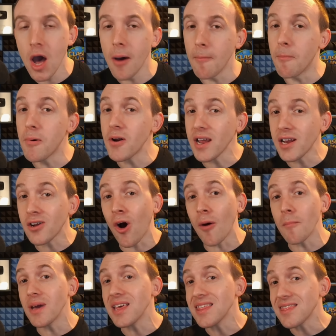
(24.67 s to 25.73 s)
but it got
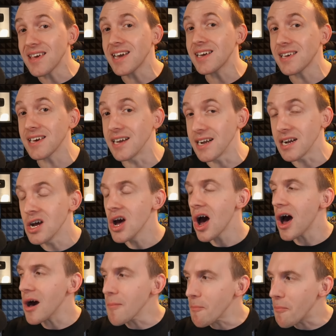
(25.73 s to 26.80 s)
me thinking
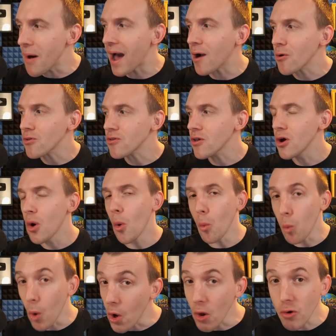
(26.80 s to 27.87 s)
about
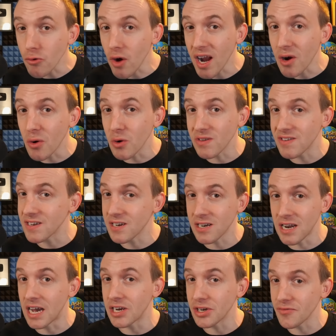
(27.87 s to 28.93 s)
world records in
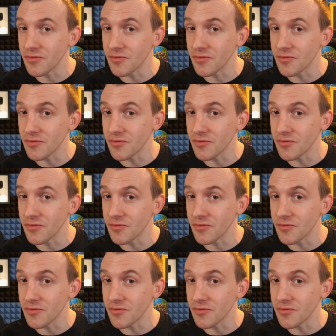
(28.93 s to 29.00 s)
Clash of